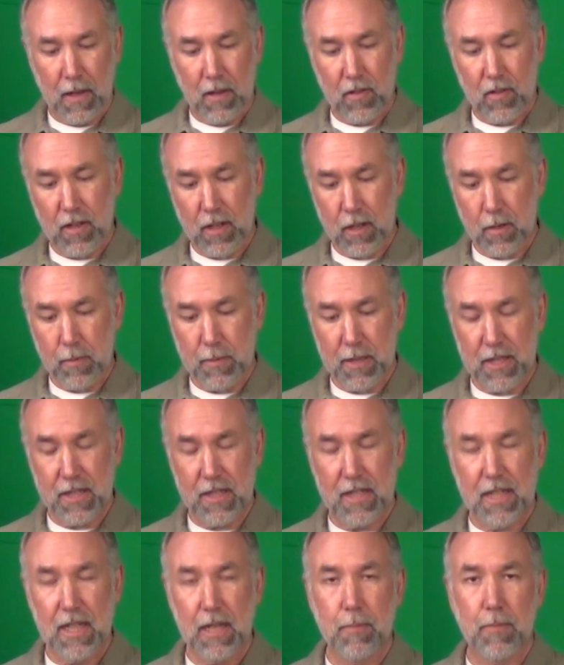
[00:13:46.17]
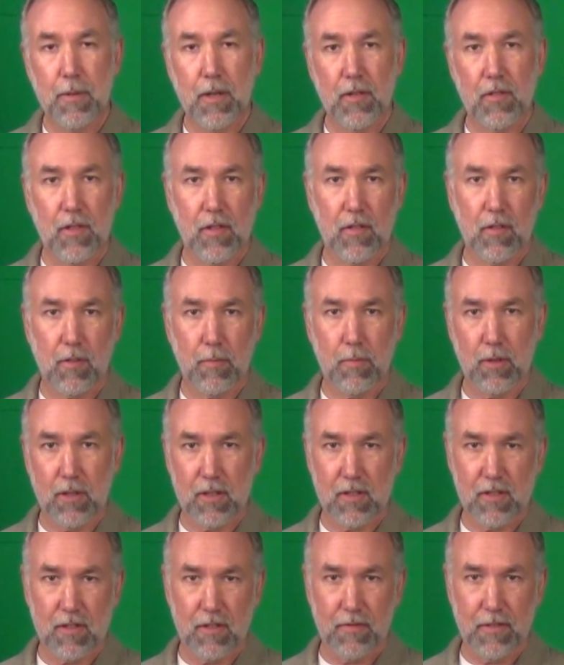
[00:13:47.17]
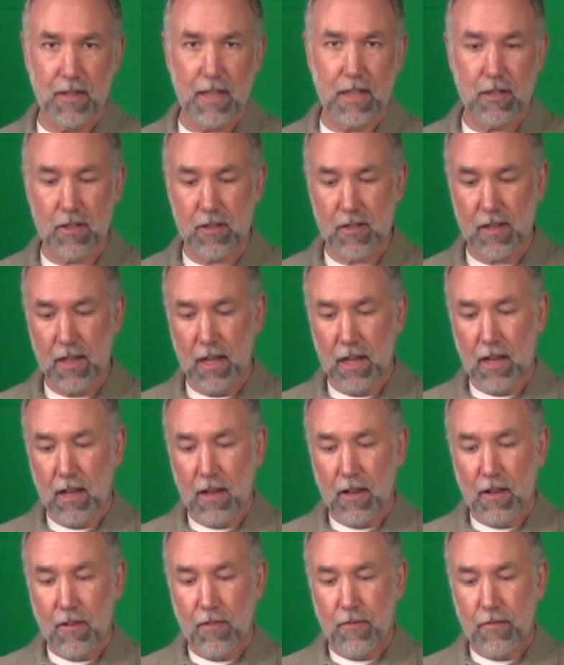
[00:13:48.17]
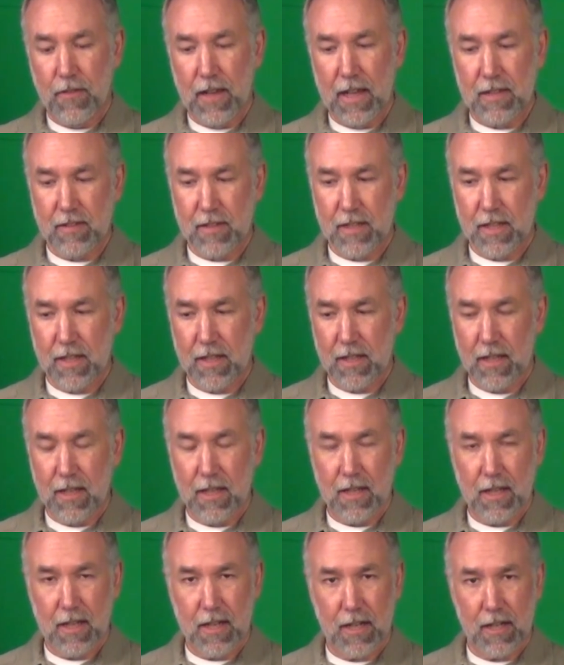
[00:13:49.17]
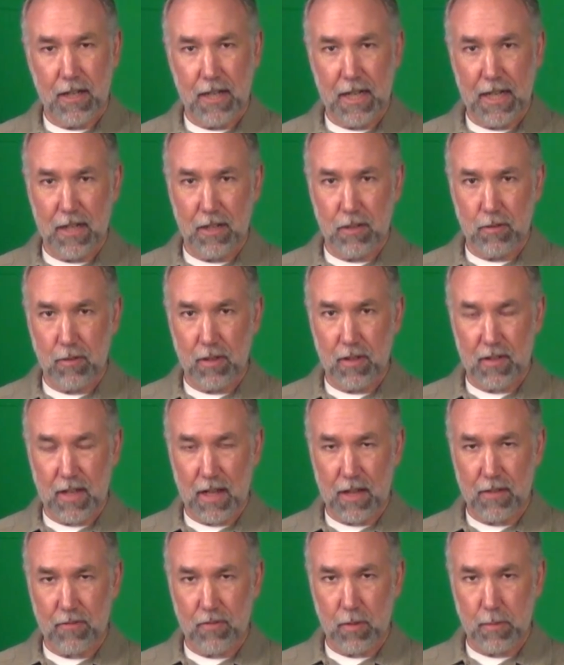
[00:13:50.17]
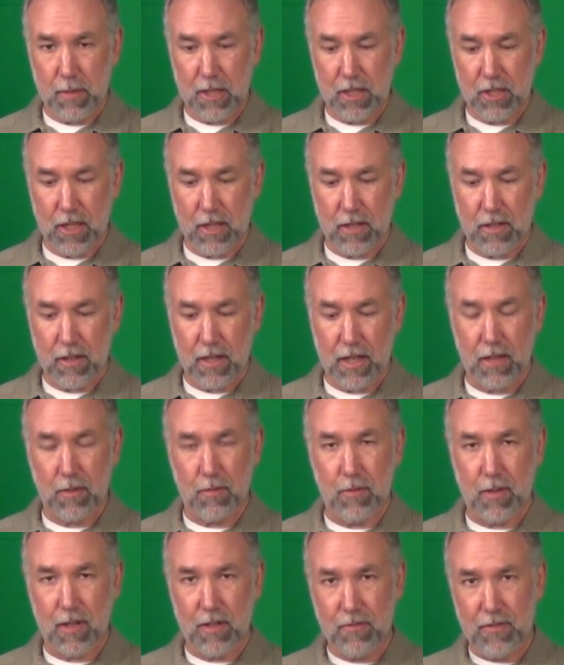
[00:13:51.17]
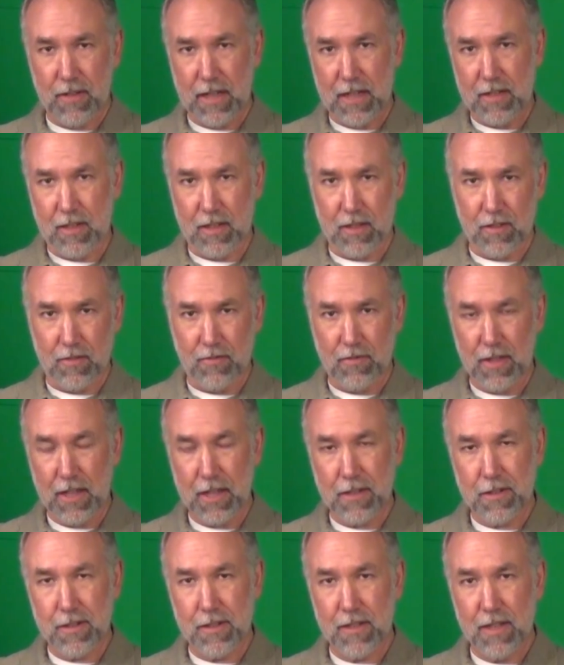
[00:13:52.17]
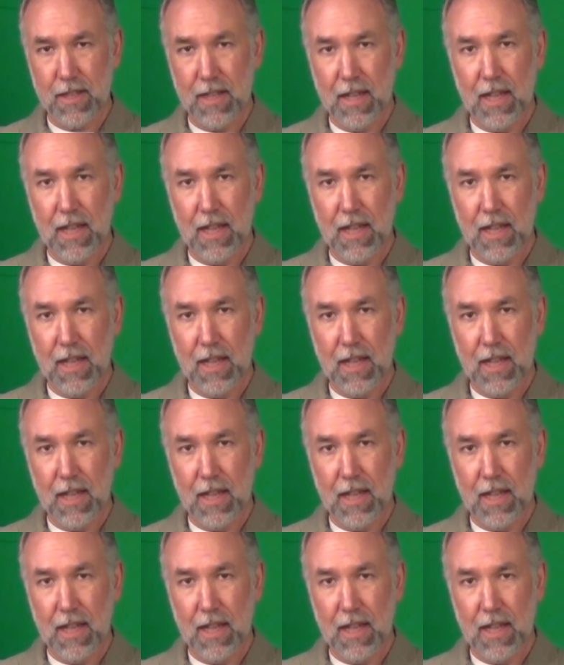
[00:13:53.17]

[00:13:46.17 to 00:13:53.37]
stuck them on the T-post that supports the feeders, facing 180 degrees out from each other, and then one facing the field,